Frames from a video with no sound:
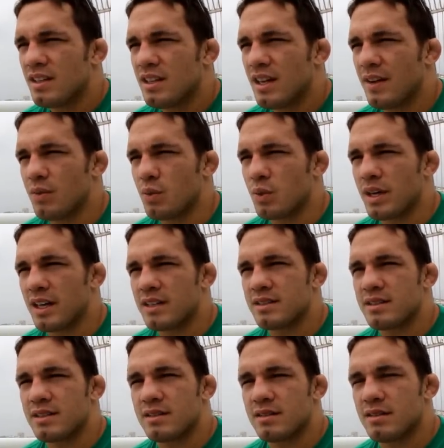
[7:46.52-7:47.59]
everyone has
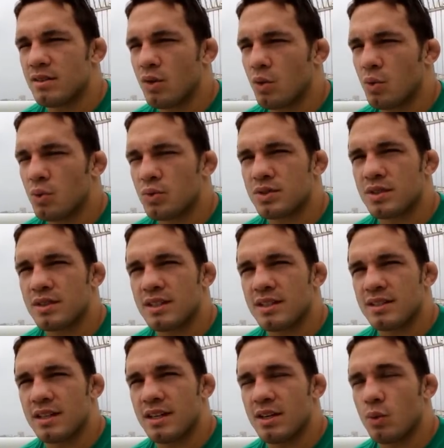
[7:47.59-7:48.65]
holes and things
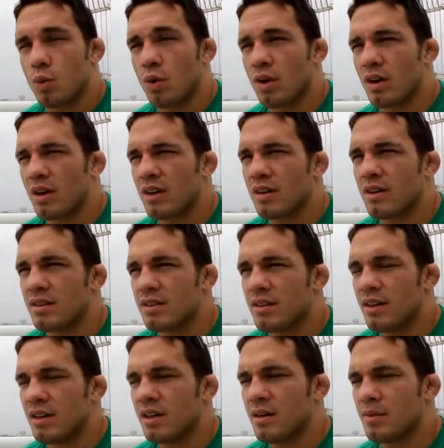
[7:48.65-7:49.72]
they need to work on.
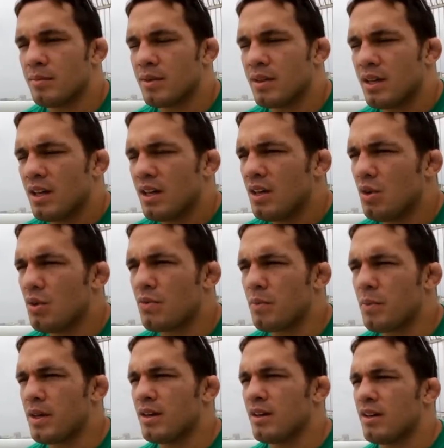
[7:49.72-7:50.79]
You know, for
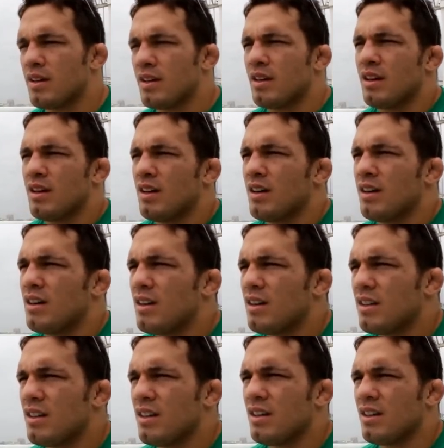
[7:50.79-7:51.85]
me,
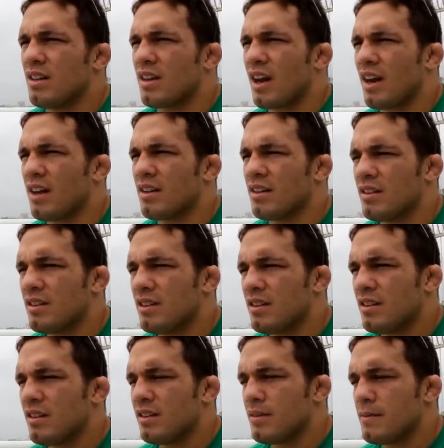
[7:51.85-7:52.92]
you kind of,
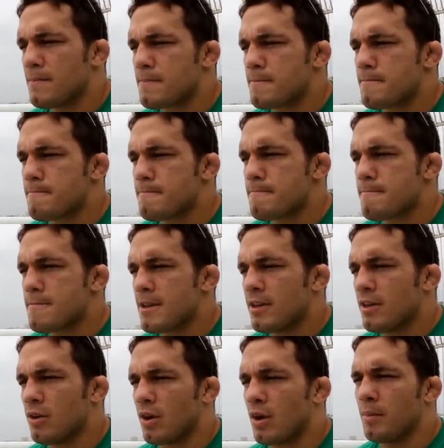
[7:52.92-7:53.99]

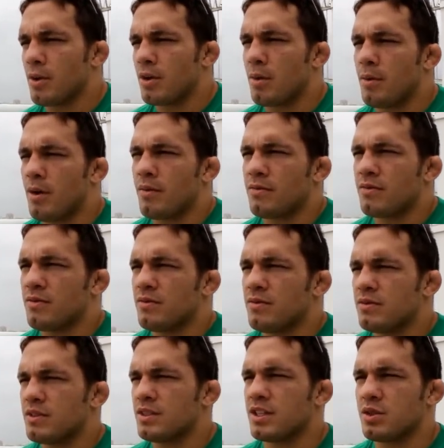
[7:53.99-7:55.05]
you know, coming off
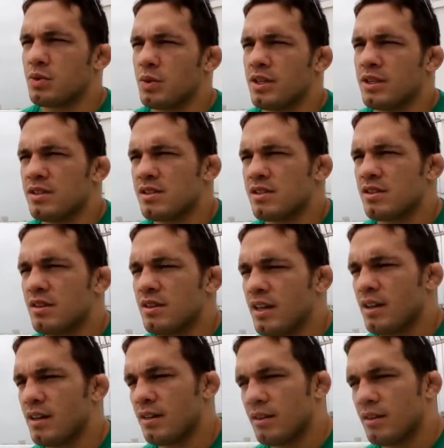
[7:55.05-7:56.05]
six wins and then,